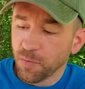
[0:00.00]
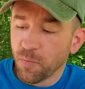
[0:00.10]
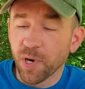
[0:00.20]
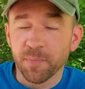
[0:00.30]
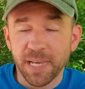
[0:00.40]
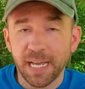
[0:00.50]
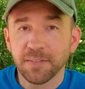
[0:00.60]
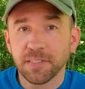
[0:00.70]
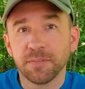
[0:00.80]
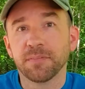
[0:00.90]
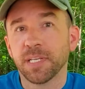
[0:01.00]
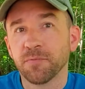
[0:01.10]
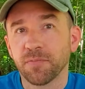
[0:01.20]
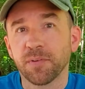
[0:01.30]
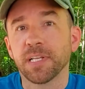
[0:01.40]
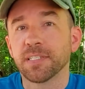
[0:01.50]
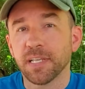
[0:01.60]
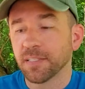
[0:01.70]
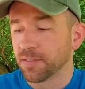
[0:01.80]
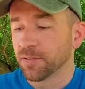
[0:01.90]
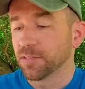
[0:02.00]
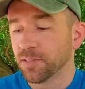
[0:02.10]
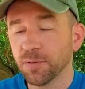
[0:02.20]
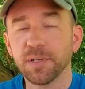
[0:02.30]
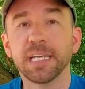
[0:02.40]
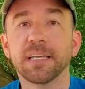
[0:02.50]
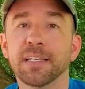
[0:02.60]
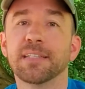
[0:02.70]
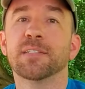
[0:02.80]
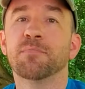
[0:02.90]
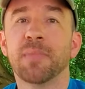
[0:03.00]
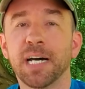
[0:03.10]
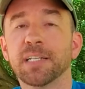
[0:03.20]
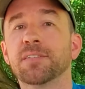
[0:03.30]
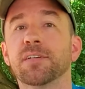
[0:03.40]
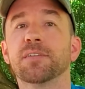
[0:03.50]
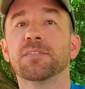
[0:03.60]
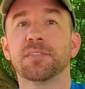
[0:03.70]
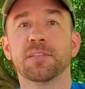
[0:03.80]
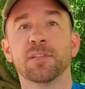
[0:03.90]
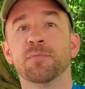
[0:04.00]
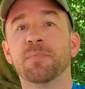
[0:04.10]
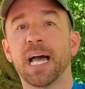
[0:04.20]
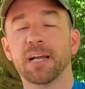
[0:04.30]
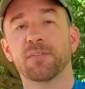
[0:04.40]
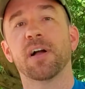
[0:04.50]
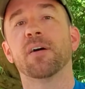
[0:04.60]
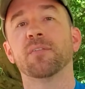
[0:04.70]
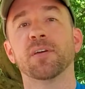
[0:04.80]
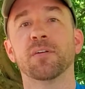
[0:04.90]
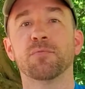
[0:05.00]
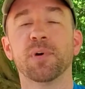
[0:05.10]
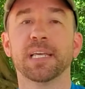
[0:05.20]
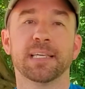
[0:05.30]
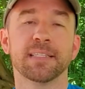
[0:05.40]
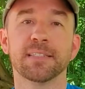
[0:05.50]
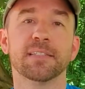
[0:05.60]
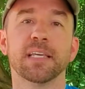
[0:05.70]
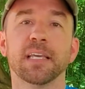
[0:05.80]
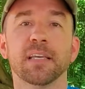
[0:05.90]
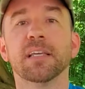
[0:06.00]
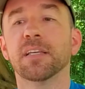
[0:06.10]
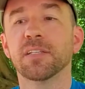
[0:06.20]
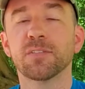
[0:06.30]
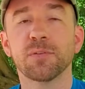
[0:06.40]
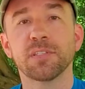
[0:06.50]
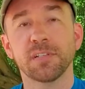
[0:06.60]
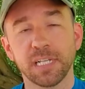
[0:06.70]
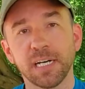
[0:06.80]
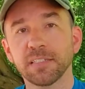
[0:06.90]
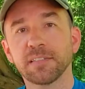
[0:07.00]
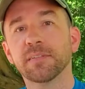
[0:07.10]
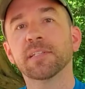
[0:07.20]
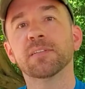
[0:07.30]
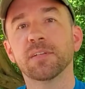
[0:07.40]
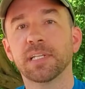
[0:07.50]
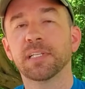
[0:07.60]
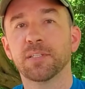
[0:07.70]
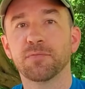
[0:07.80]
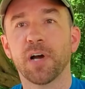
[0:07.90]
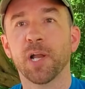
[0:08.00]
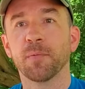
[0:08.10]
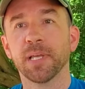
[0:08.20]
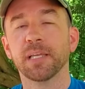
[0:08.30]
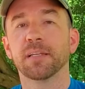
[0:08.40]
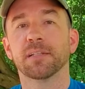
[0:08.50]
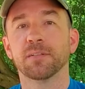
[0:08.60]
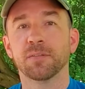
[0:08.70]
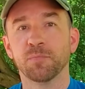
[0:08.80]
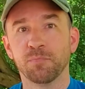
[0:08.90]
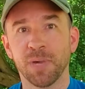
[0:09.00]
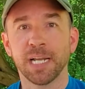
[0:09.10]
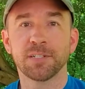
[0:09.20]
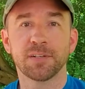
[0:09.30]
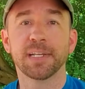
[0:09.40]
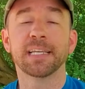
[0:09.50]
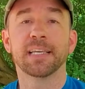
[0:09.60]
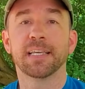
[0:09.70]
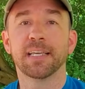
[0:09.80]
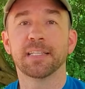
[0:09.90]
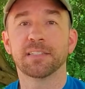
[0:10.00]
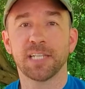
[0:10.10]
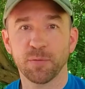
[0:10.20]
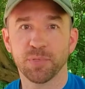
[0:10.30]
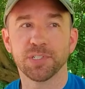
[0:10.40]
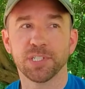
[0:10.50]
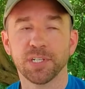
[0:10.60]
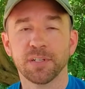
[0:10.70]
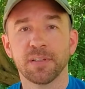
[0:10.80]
What a passive infrared sensor is doing is it monitors the background of what it can see. So it's constantly looking at the environment, monitoring its temperature.